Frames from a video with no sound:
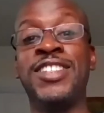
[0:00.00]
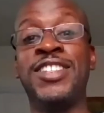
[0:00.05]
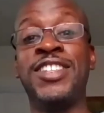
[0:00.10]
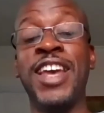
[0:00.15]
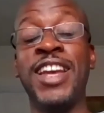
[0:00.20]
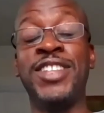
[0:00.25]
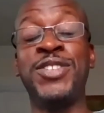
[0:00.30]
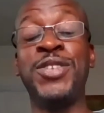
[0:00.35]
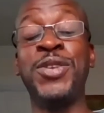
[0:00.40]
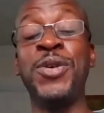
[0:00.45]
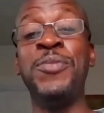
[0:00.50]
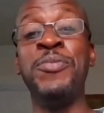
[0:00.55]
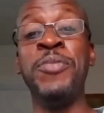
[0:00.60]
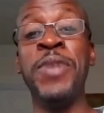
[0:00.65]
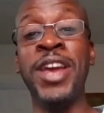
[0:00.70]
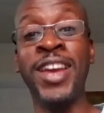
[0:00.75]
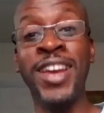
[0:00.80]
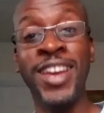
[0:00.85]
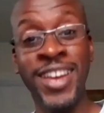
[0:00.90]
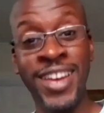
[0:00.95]
say to
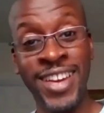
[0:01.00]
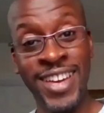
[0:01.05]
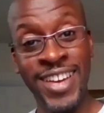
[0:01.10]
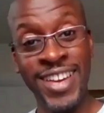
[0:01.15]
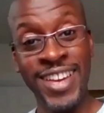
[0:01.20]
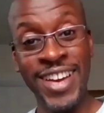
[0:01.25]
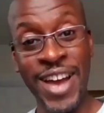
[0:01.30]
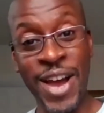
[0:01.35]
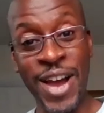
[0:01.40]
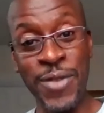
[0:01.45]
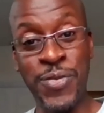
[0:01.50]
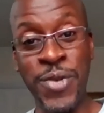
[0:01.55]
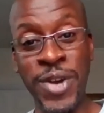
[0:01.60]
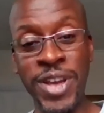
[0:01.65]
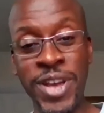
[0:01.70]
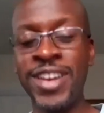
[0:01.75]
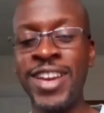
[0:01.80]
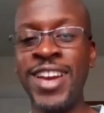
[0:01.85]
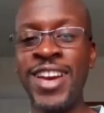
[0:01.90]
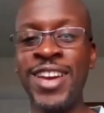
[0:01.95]
me.
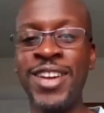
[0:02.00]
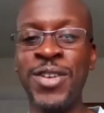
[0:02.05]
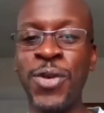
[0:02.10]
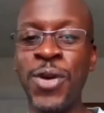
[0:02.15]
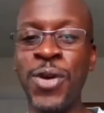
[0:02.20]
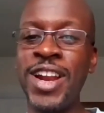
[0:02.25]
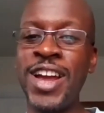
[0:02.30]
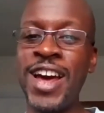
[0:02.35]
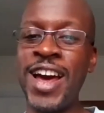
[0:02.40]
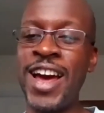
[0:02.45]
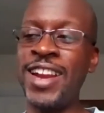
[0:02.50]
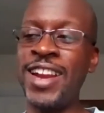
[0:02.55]
Hold